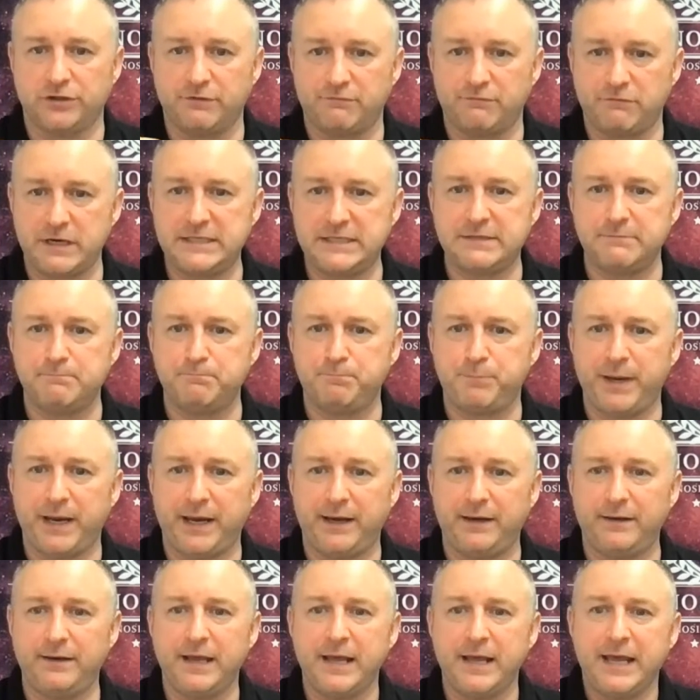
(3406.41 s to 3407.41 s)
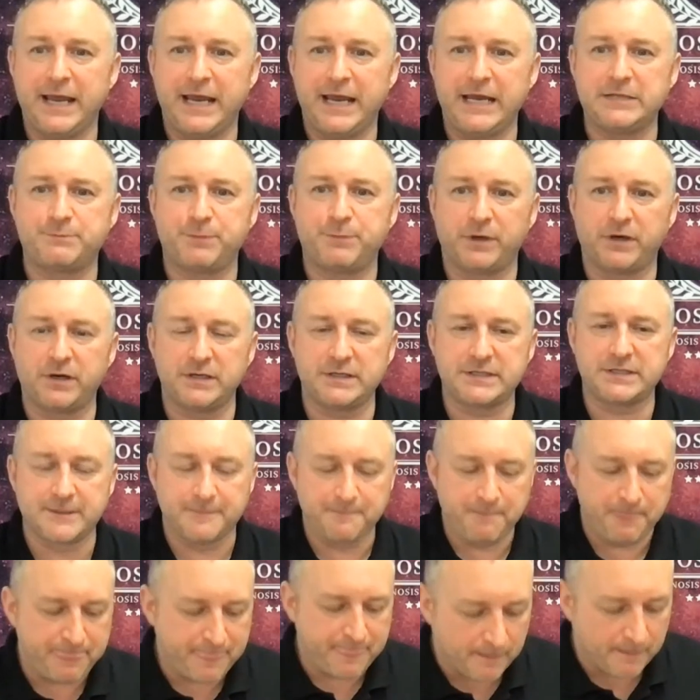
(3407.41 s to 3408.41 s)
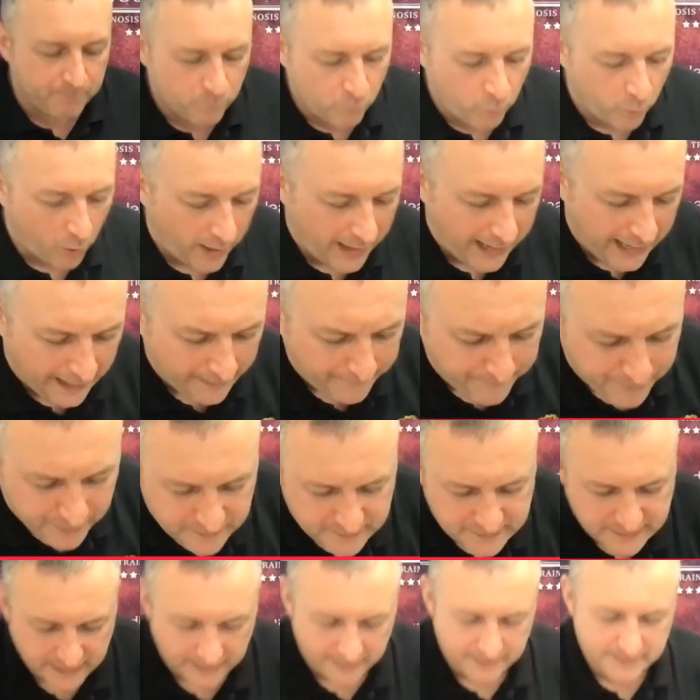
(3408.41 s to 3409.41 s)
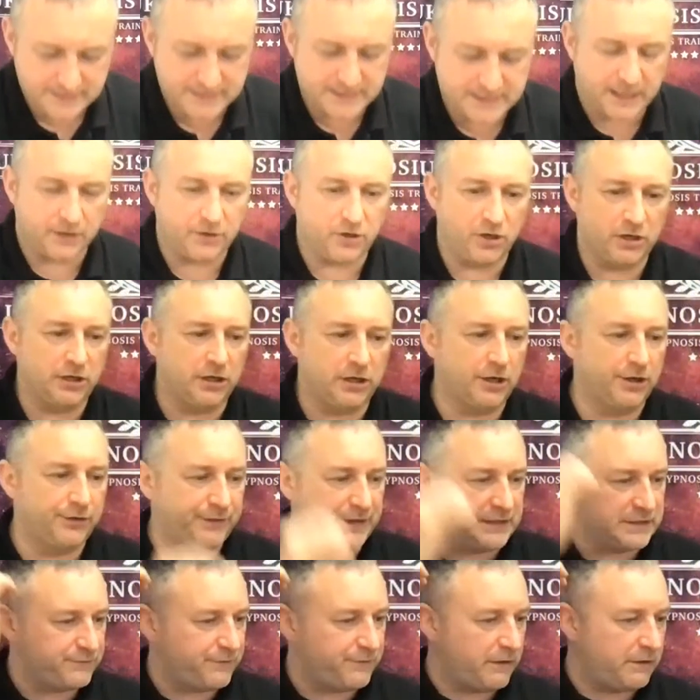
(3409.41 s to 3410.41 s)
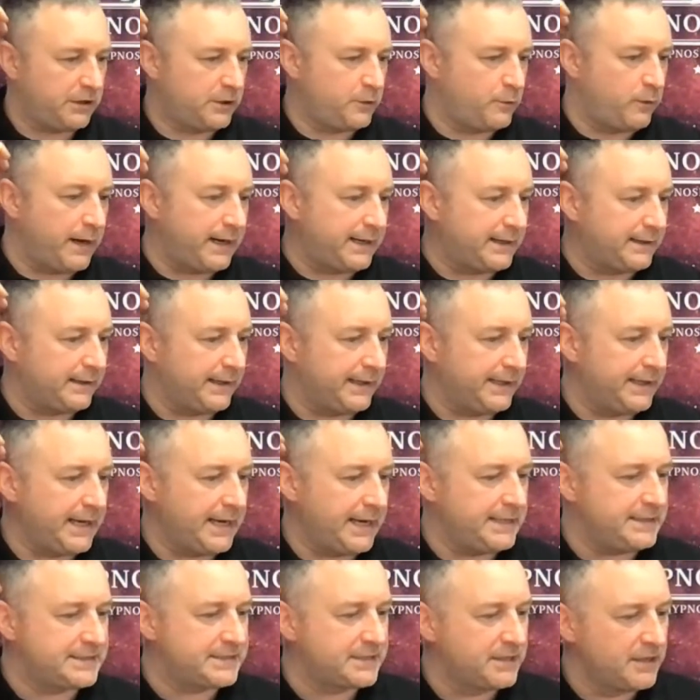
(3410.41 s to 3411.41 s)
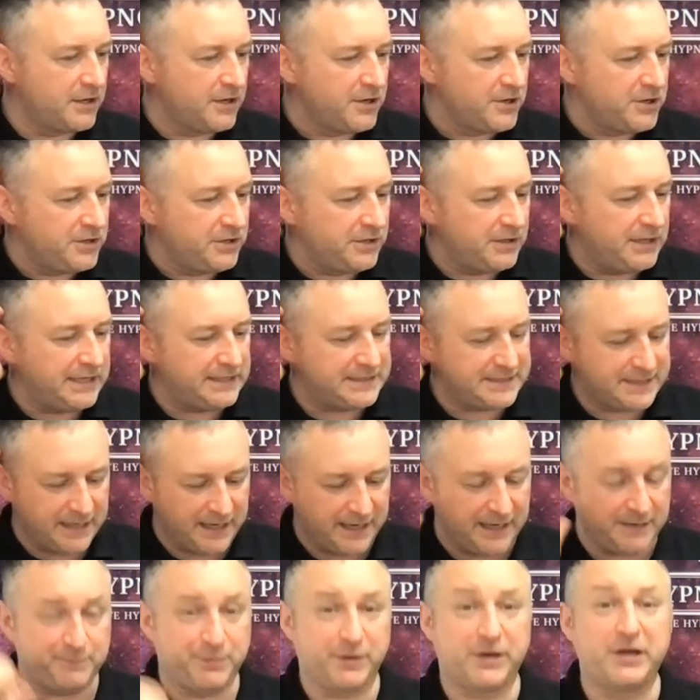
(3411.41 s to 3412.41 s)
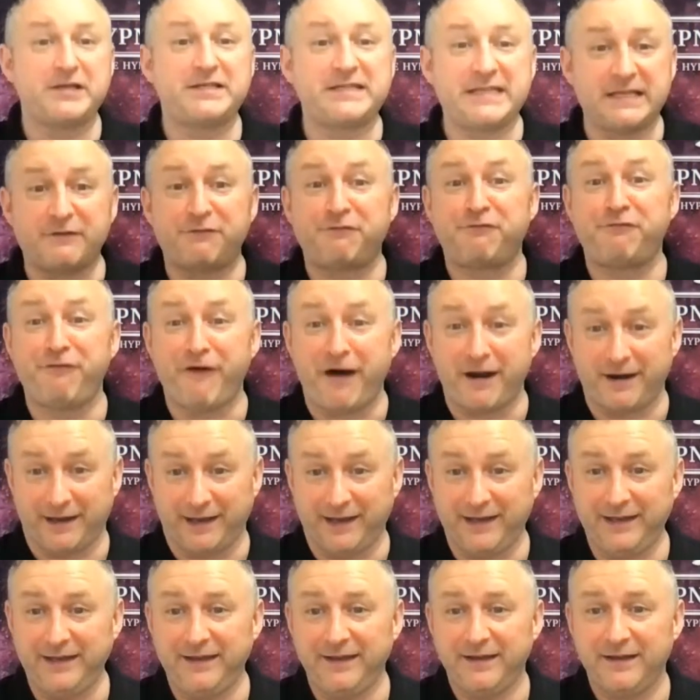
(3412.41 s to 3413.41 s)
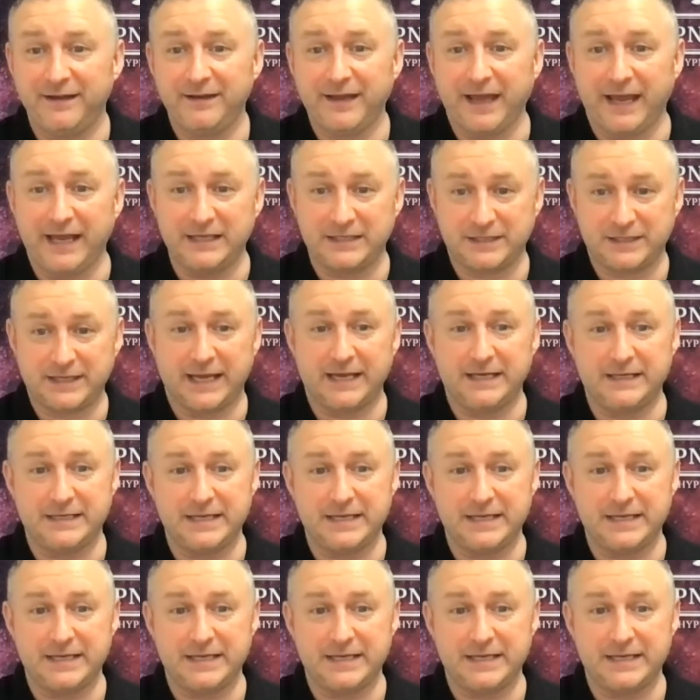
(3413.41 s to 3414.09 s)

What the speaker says: The reason being is because what happens is, and I learned this very quickly, is that because it's funny, it's